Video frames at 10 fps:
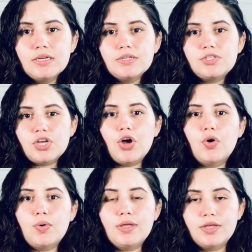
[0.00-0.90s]

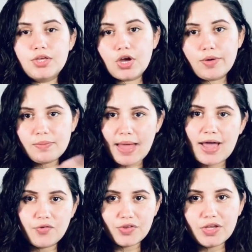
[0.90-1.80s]
So going
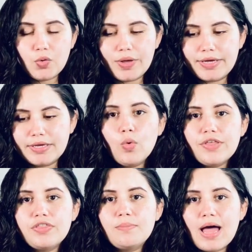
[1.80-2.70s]
back really quick,
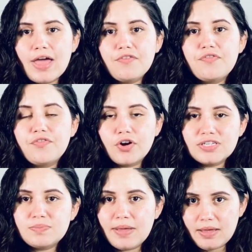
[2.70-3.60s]
with my
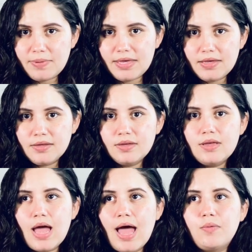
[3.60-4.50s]
first baby,
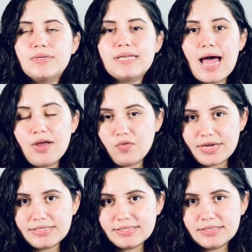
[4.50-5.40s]
I was high
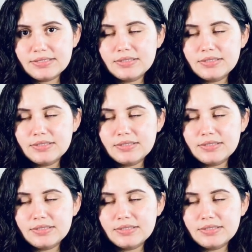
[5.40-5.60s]
risk.